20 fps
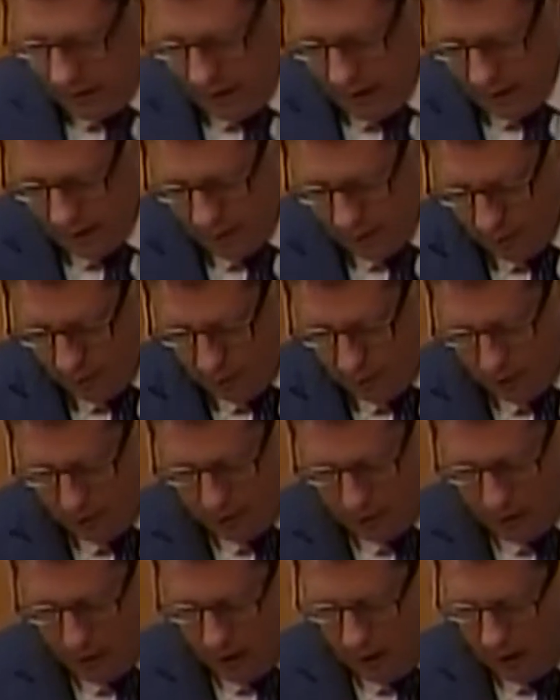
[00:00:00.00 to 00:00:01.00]
one
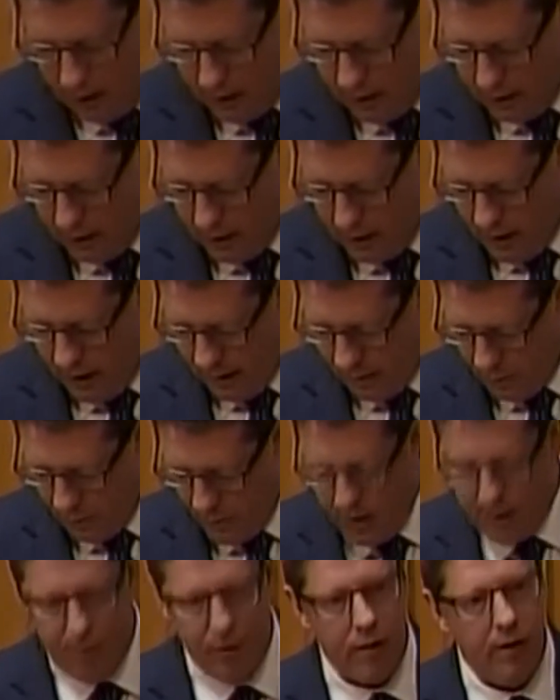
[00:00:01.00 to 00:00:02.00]
in
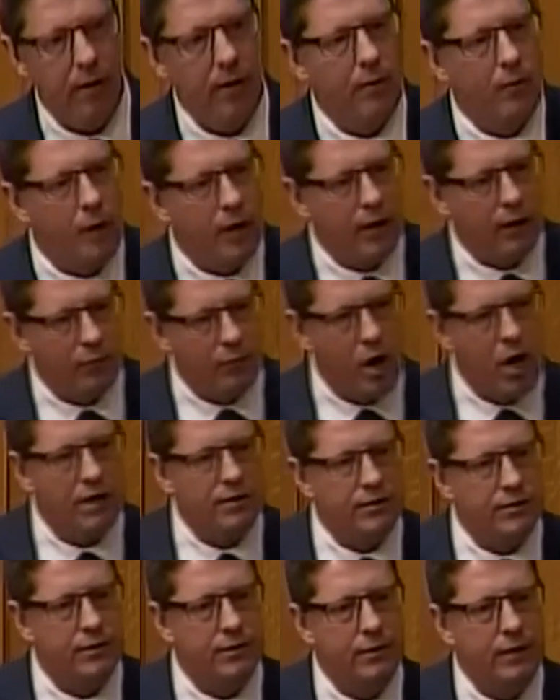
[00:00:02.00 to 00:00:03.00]
Weyburn and one in
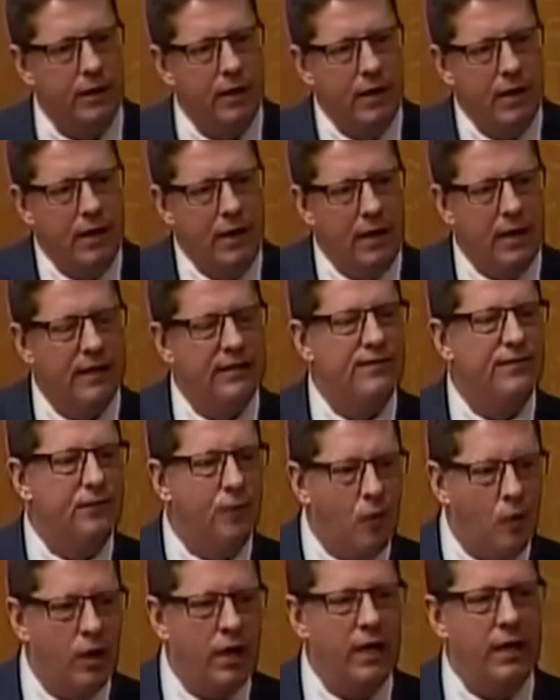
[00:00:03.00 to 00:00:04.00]
Rosthern. That's
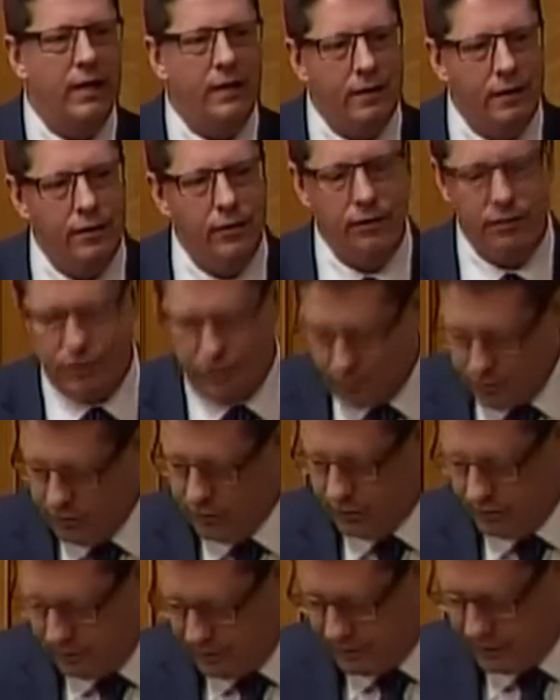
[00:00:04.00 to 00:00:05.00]
40 new
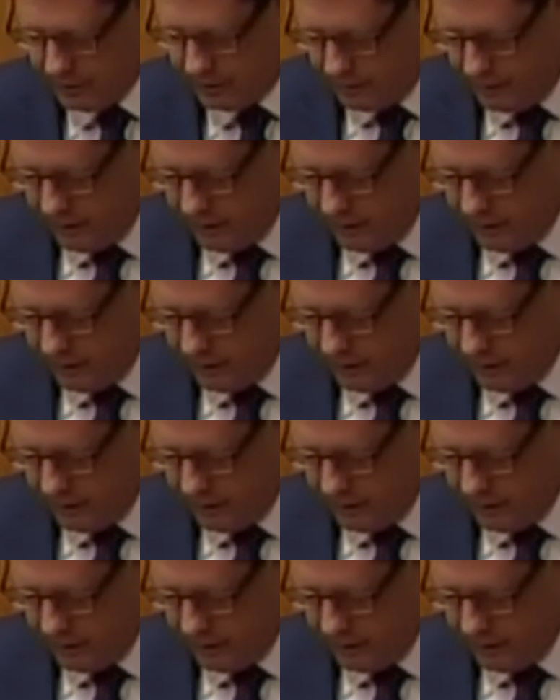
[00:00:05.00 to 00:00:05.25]
schools, Mr.